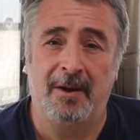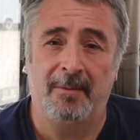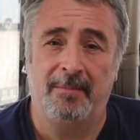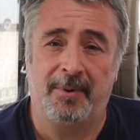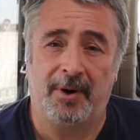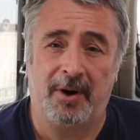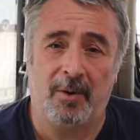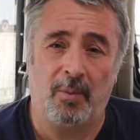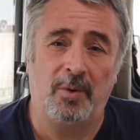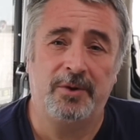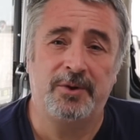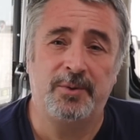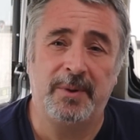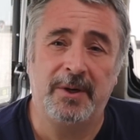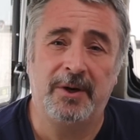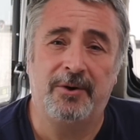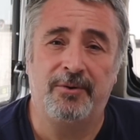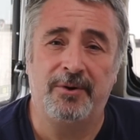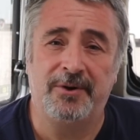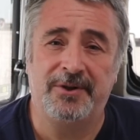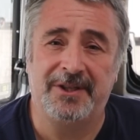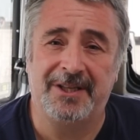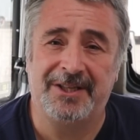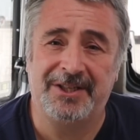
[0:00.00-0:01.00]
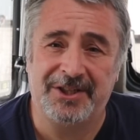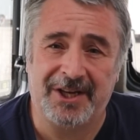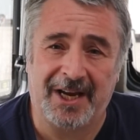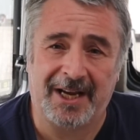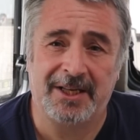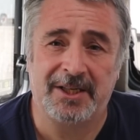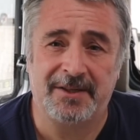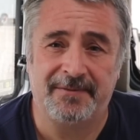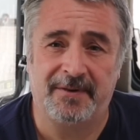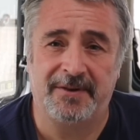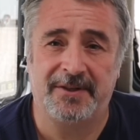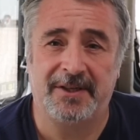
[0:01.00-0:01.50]
but I want to increase the
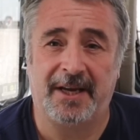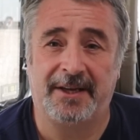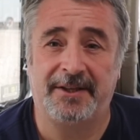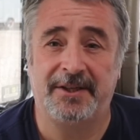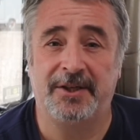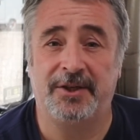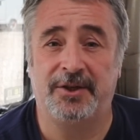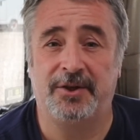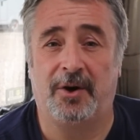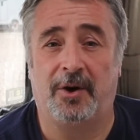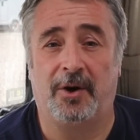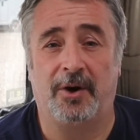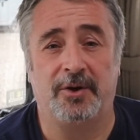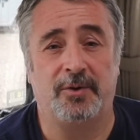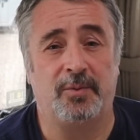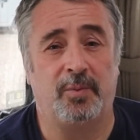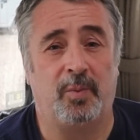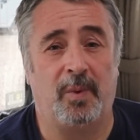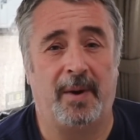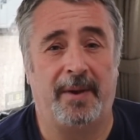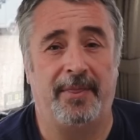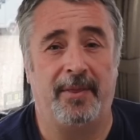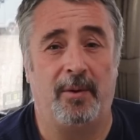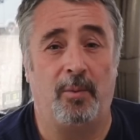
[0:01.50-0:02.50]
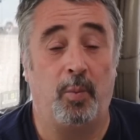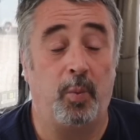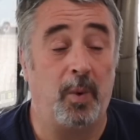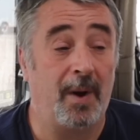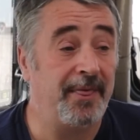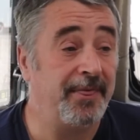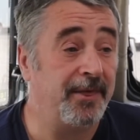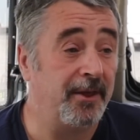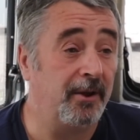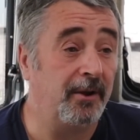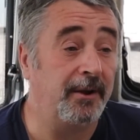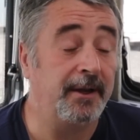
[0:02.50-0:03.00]
chance of us getting charged when the
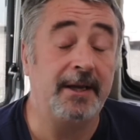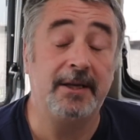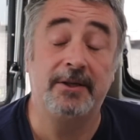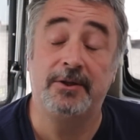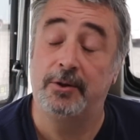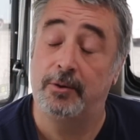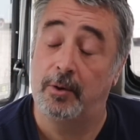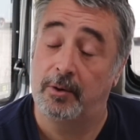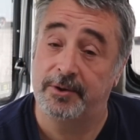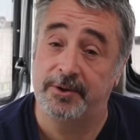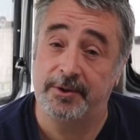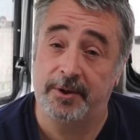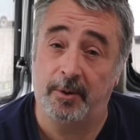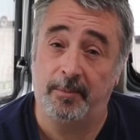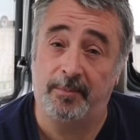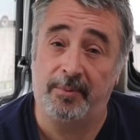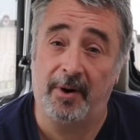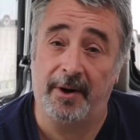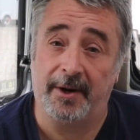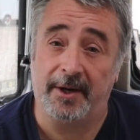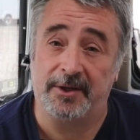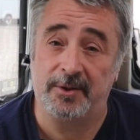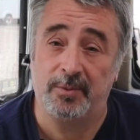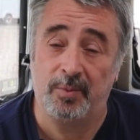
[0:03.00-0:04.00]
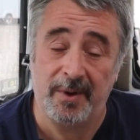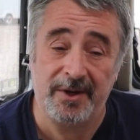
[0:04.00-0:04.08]
weather is not so bright,